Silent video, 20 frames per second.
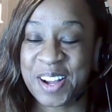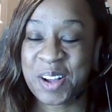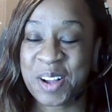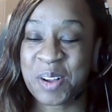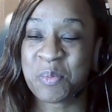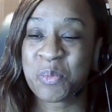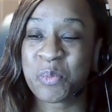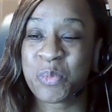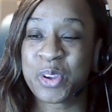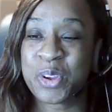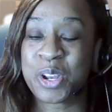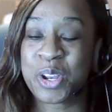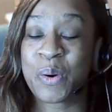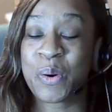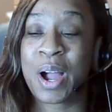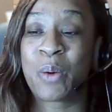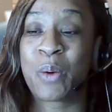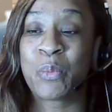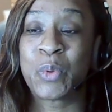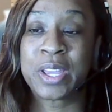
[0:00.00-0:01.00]
We know how we
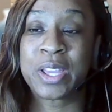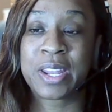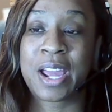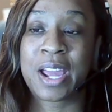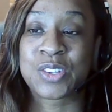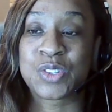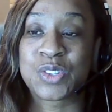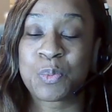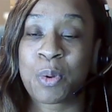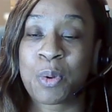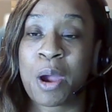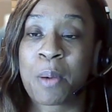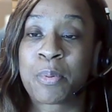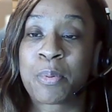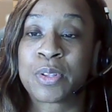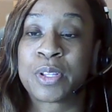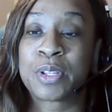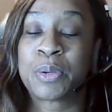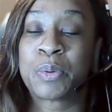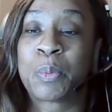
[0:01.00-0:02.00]
can actually properly
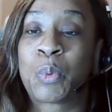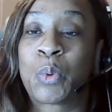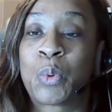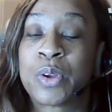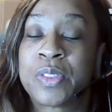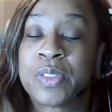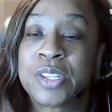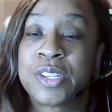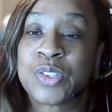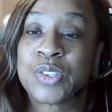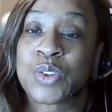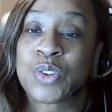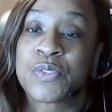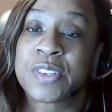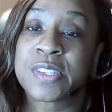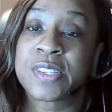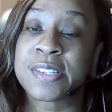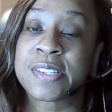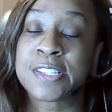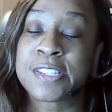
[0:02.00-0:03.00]
report these
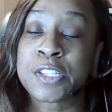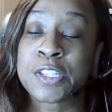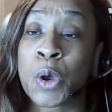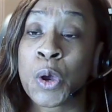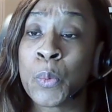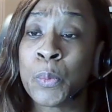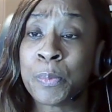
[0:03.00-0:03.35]
services. So